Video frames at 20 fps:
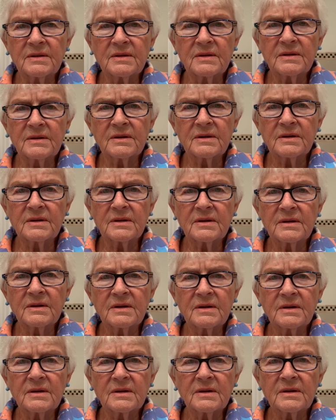
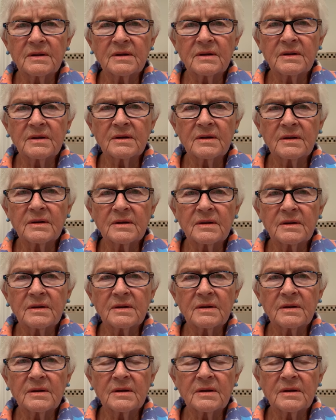No one is speaking in this clip.